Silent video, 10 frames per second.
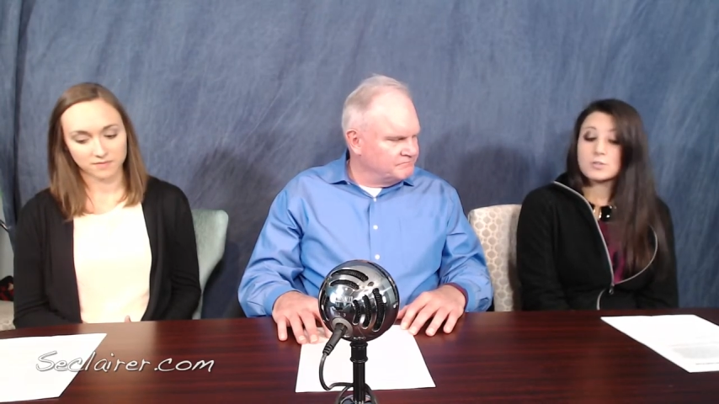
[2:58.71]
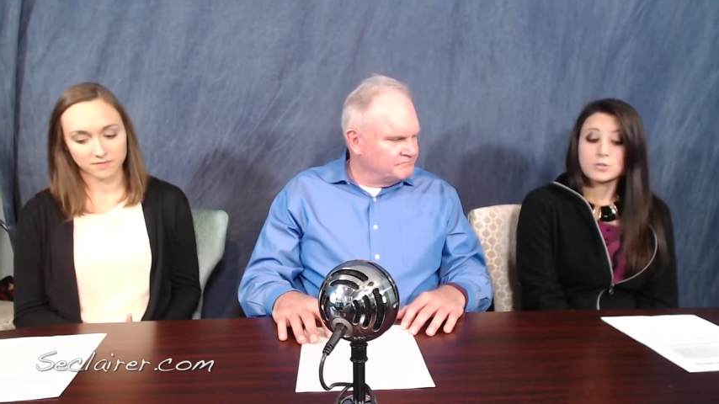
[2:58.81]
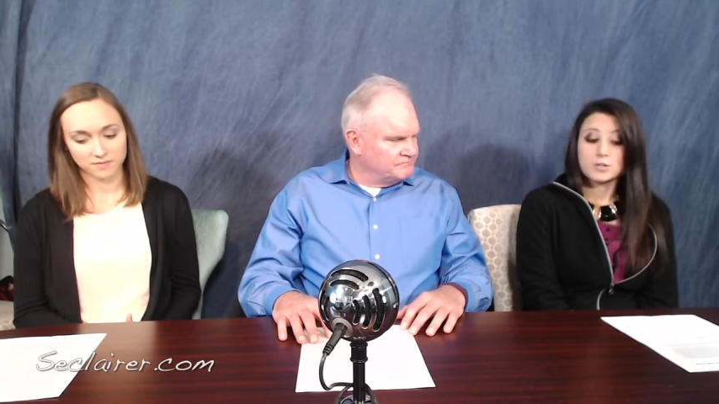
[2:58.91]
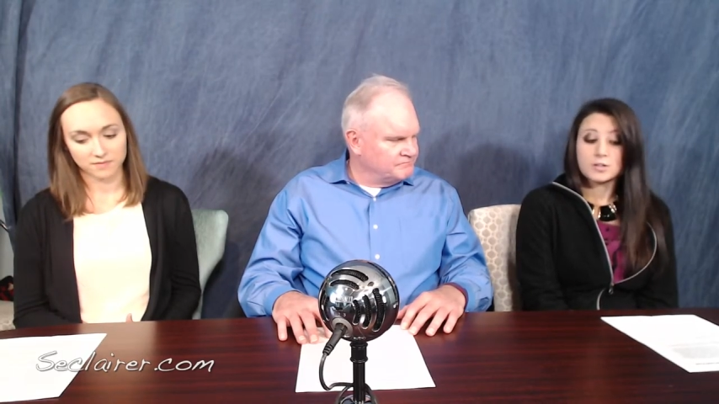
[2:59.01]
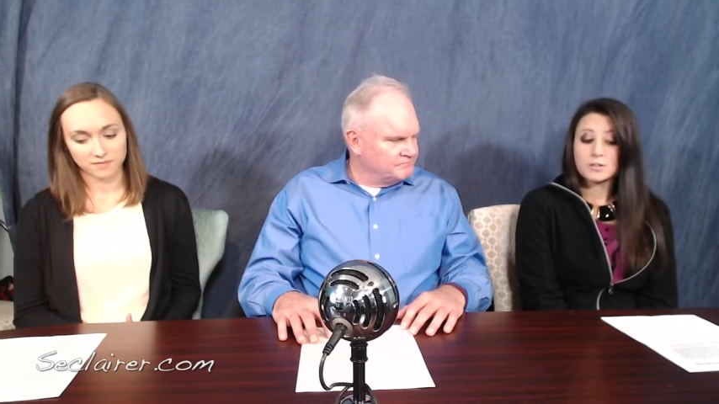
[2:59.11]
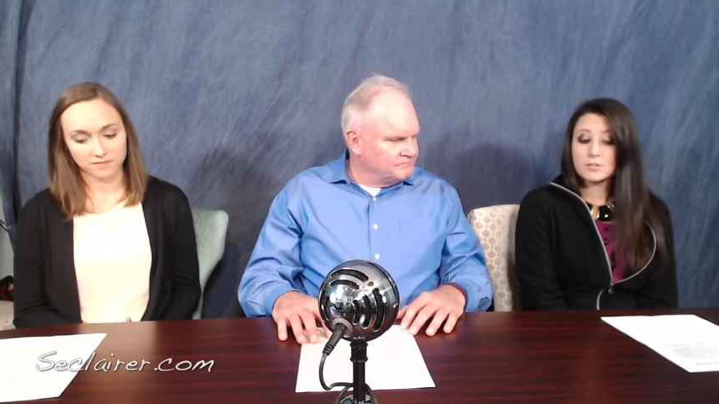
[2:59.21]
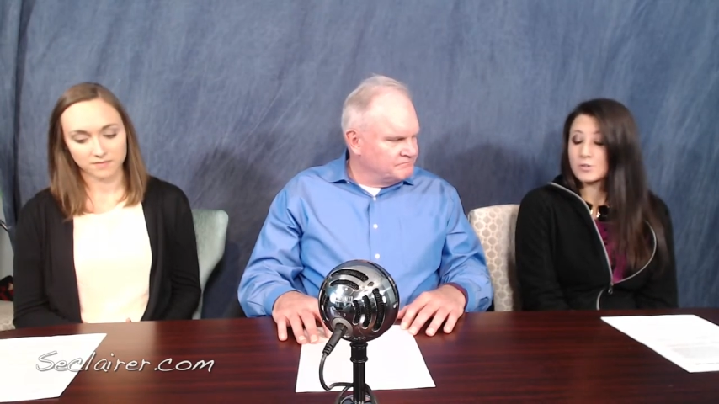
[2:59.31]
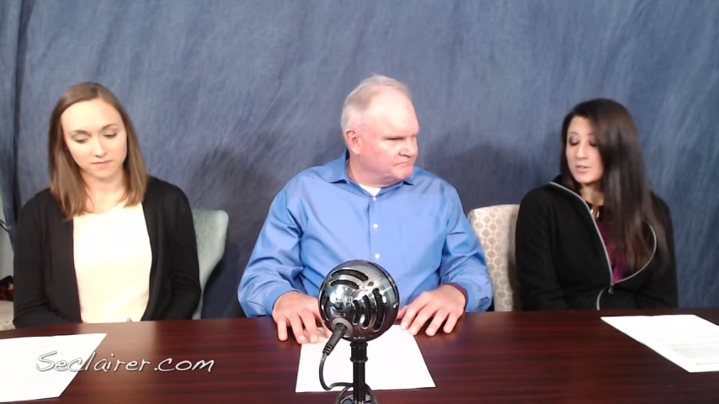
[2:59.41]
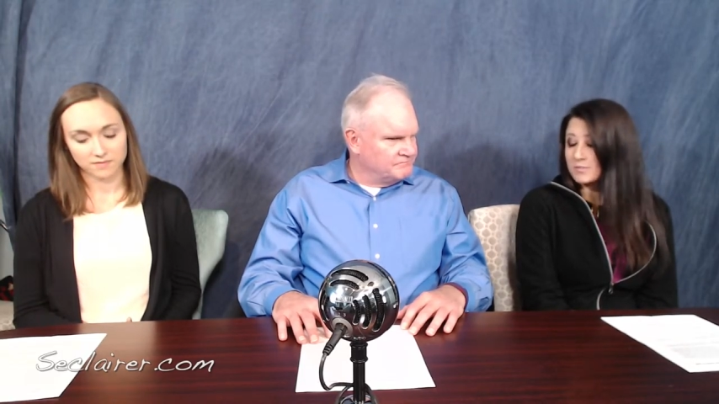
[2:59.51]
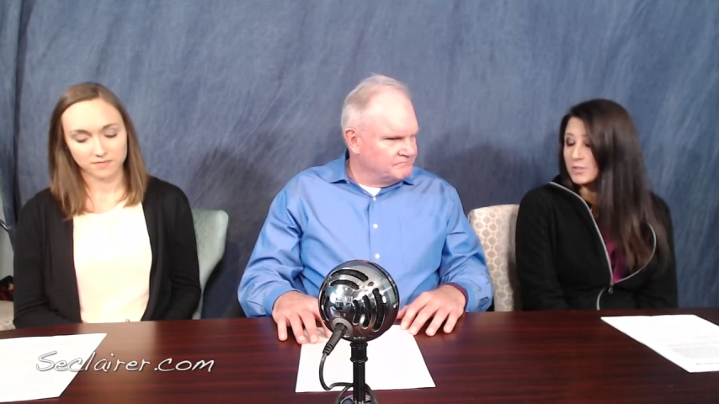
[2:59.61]
Speaker 1: you're
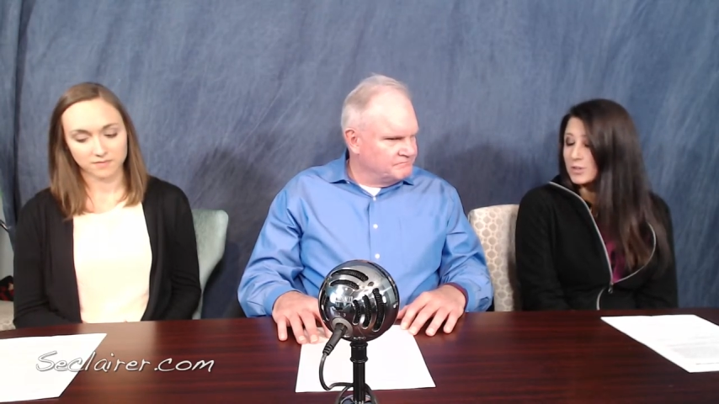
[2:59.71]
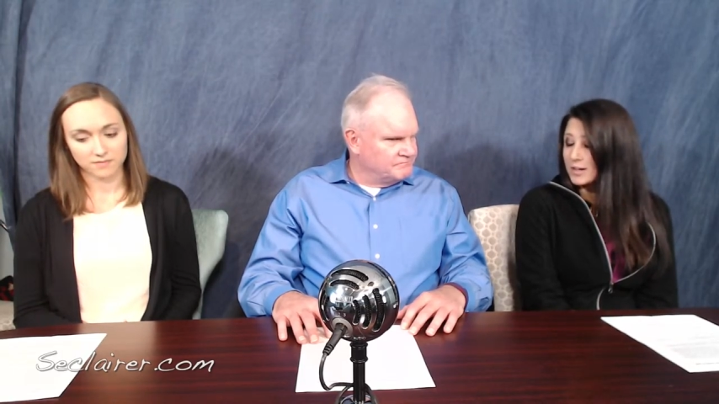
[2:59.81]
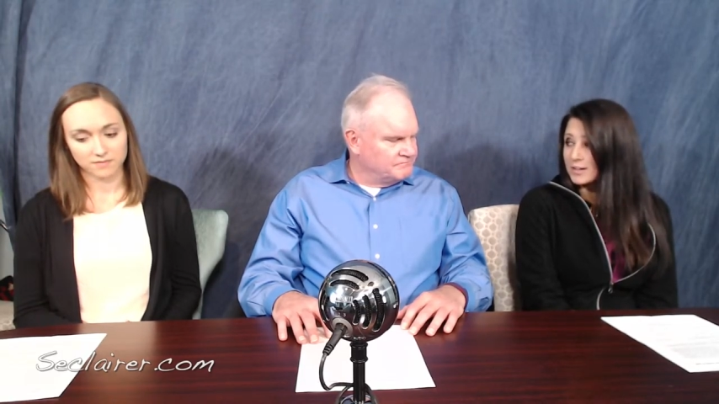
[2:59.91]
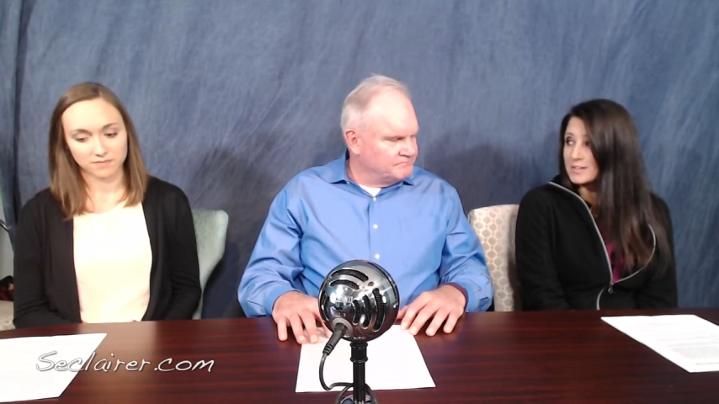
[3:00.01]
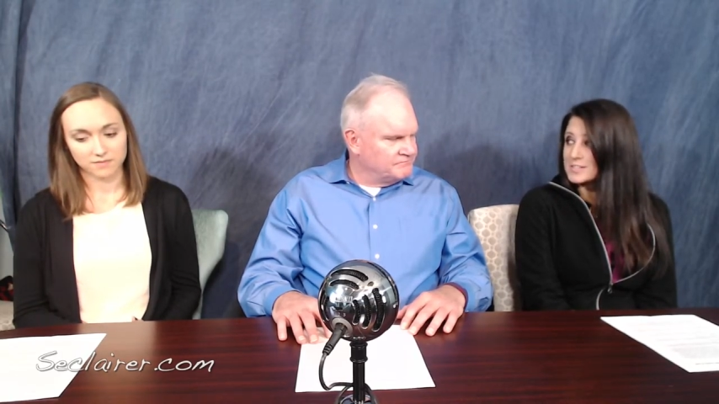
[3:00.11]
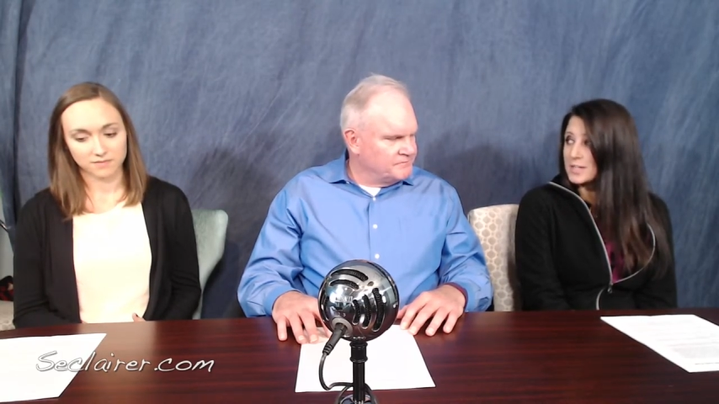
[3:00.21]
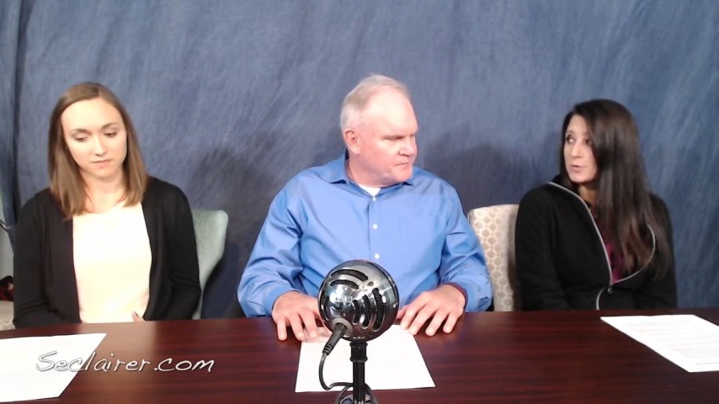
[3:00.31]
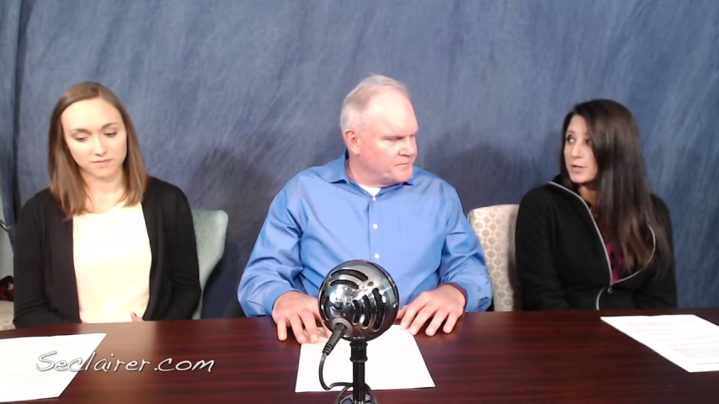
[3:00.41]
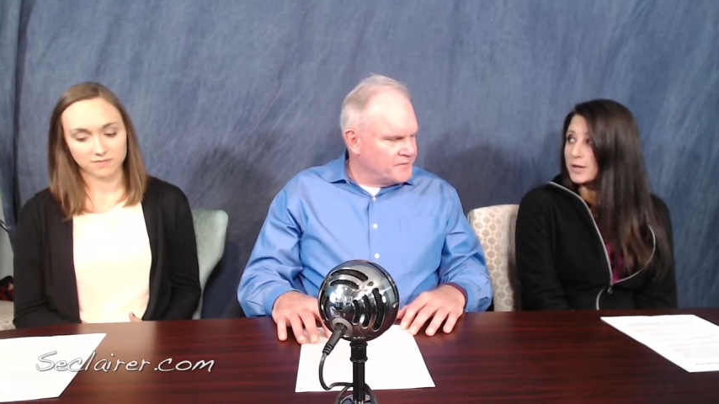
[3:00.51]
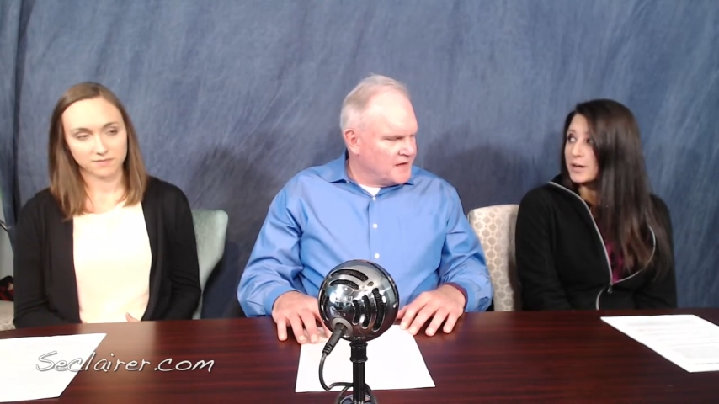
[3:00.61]
not gonna stay
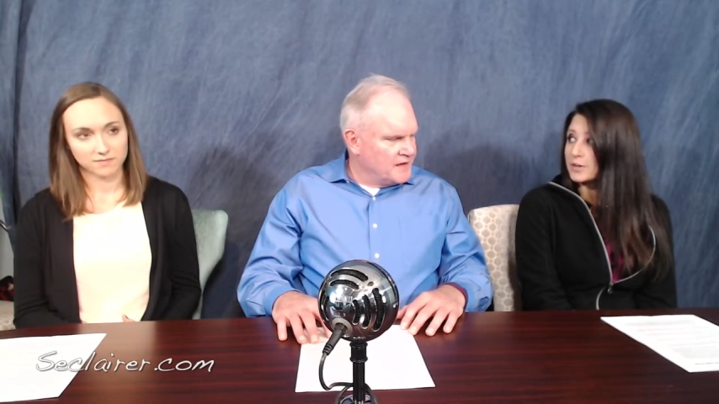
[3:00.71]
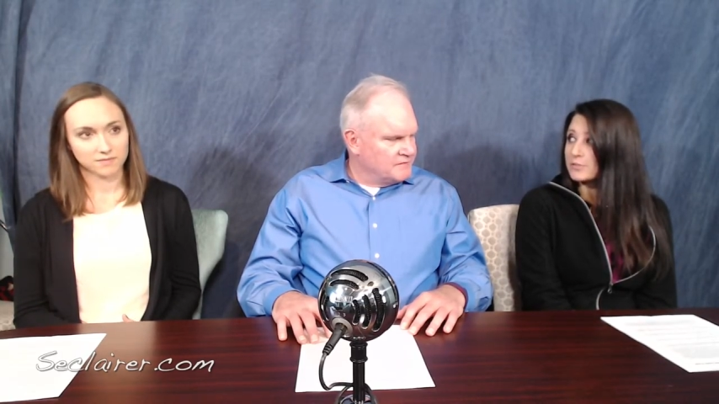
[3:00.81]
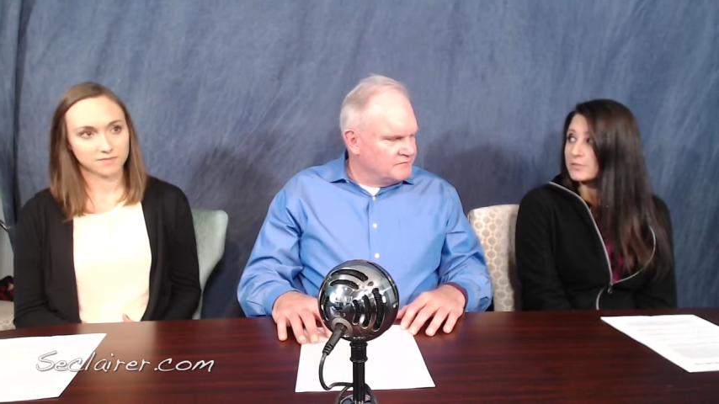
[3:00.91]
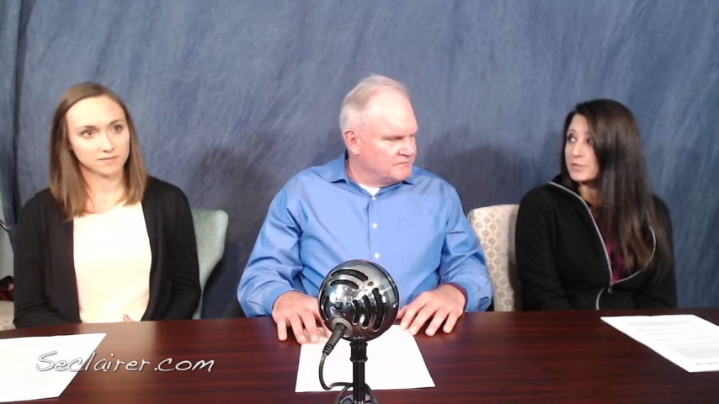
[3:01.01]
where you're at. You're